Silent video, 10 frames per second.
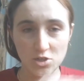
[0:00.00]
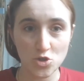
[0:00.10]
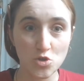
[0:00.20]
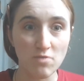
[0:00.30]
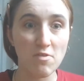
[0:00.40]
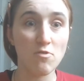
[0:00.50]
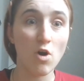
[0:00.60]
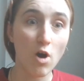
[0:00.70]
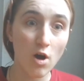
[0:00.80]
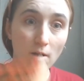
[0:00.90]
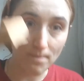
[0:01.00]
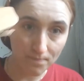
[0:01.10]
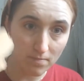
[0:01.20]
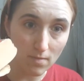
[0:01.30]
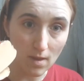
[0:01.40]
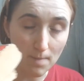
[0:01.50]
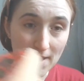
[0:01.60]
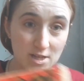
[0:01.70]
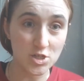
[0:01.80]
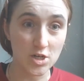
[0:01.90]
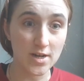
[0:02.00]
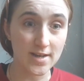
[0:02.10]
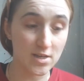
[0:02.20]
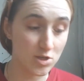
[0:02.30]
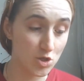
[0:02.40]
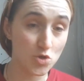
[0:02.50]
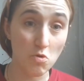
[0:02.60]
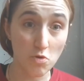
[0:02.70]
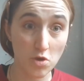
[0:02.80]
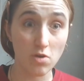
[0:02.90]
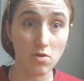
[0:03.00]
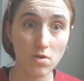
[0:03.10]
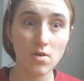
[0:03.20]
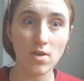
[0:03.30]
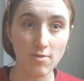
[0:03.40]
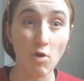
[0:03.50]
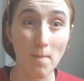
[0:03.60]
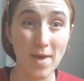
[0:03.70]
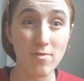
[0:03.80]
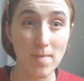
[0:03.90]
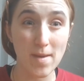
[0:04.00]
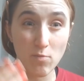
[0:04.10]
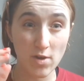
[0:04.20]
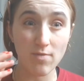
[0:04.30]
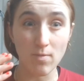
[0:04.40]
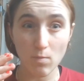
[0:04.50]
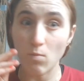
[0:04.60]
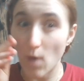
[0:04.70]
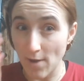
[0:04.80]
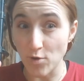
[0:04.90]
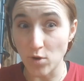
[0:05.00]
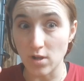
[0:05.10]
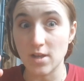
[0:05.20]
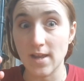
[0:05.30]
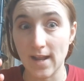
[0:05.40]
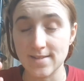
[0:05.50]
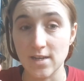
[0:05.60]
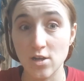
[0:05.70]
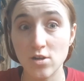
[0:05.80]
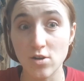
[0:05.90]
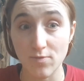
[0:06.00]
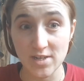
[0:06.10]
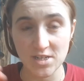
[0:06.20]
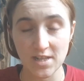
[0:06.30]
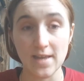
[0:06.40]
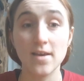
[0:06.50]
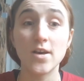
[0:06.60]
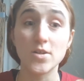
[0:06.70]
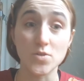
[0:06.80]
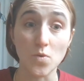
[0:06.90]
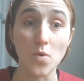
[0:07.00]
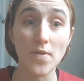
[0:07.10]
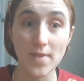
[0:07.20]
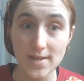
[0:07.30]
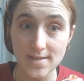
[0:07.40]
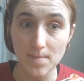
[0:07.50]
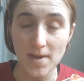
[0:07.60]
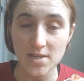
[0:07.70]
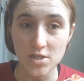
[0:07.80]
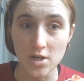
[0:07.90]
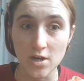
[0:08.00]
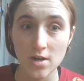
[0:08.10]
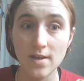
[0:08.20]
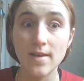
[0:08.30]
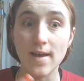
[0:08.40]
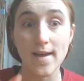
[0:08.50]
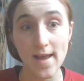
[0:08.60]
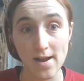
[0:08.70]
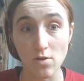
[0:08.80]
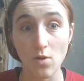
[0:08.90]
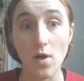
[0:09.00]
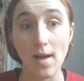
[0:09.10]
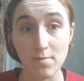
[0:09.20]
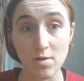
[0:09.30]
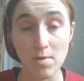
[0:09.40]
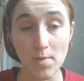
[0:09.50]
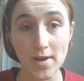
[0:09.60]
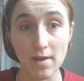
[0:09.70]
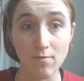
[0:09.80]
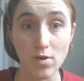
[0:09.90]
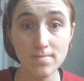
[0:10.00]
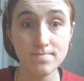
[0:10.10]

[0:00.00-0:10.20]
So if you've got a picture, it can show you you've got a bit of a memory from how you were looking at it originally. So this is the picture and angle I'm going to be working from.